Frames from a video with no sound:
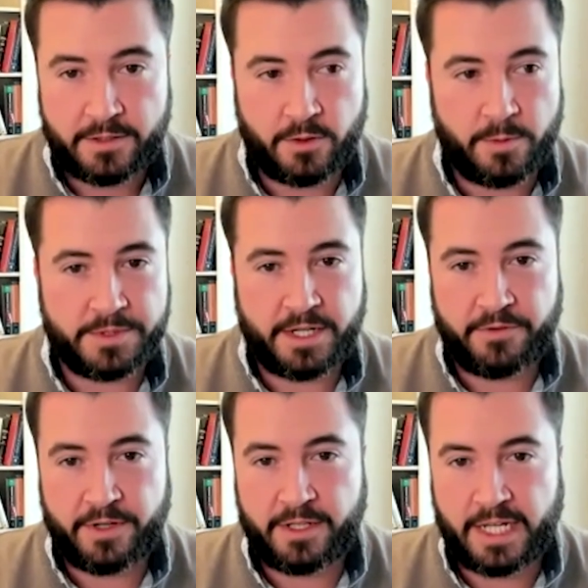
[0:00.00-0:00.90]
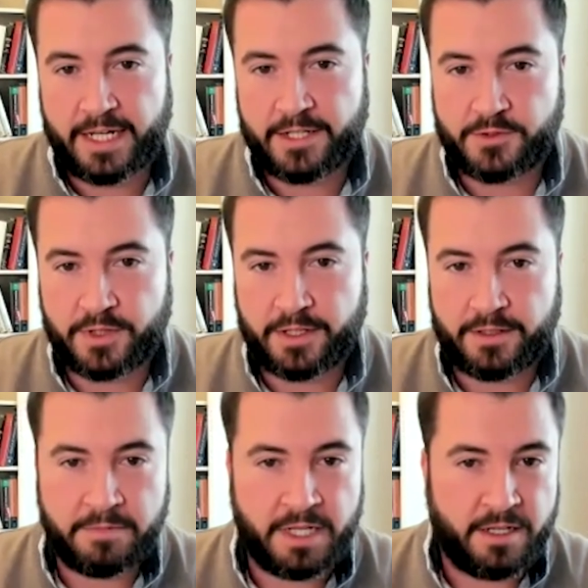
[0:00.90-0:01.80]
So almost every
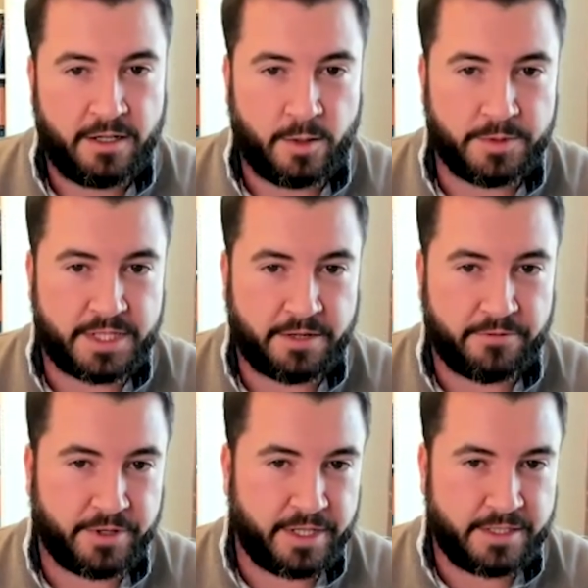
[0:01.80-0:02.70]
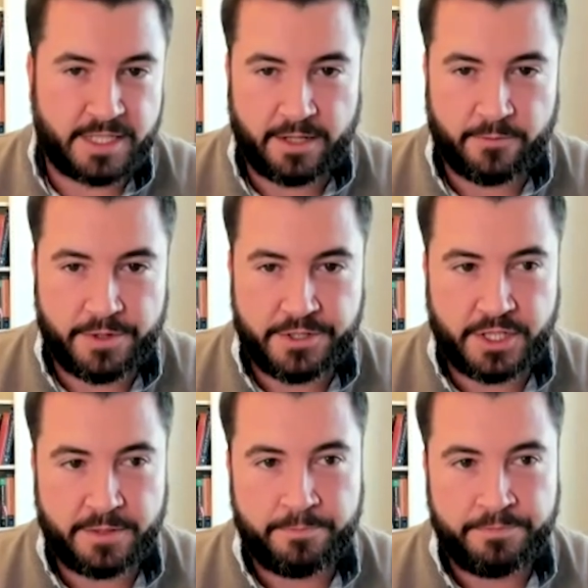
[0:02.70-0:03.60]
industry, almost every state and
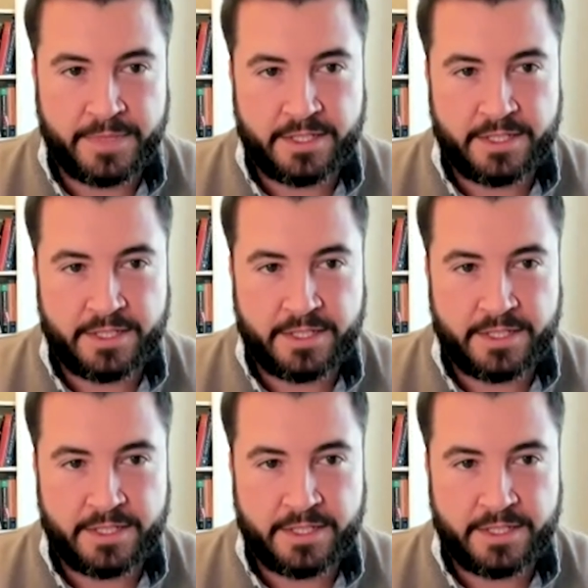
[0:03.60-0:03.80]
region.